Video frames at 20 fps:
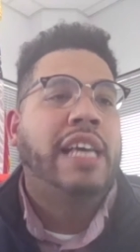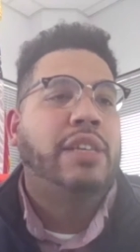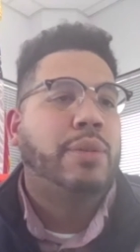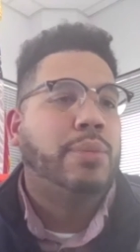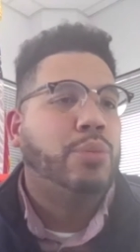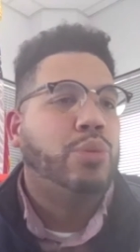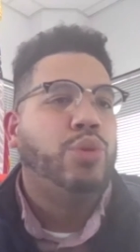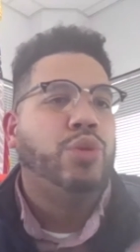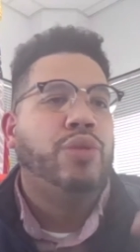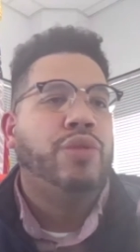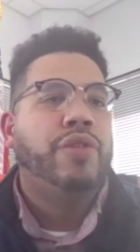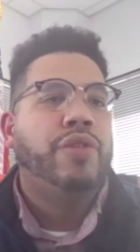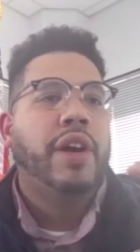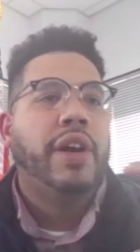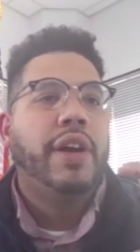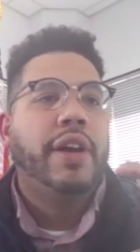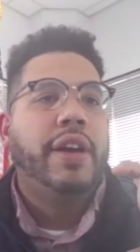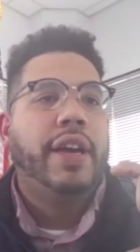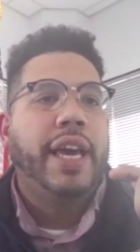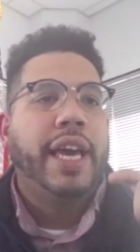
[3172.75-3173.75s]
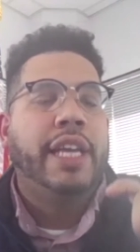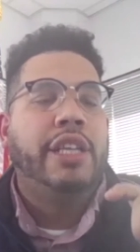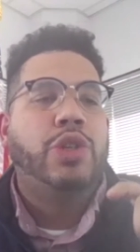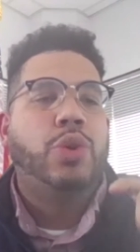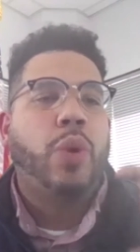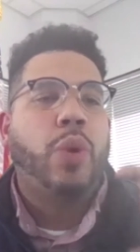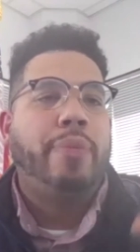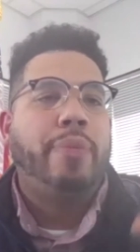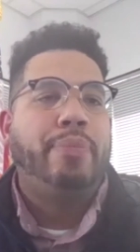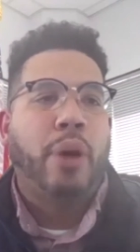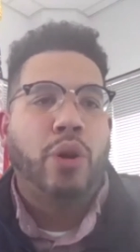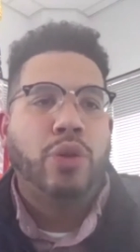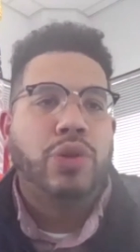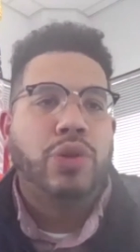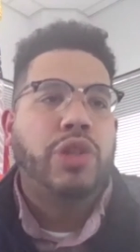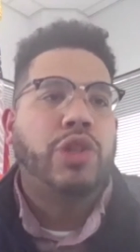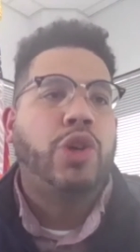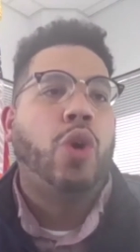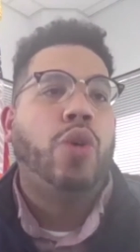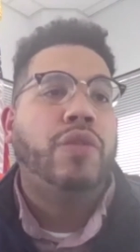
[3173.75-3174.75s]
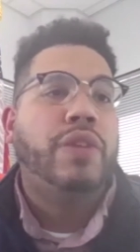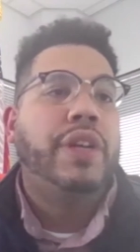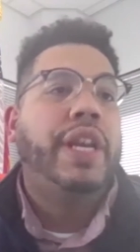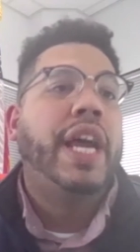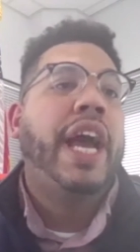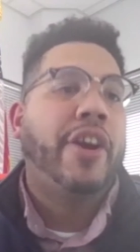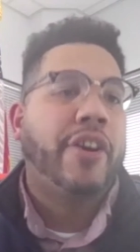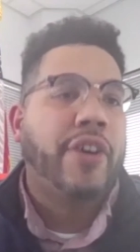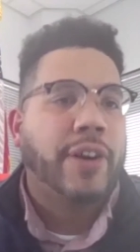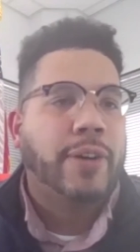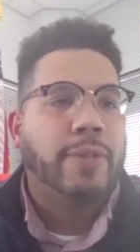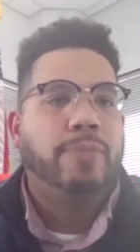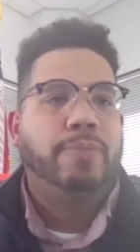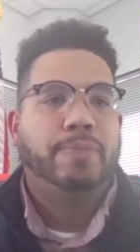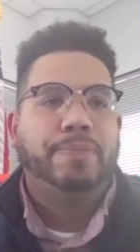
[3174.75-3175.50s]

as we move into a post-COVID era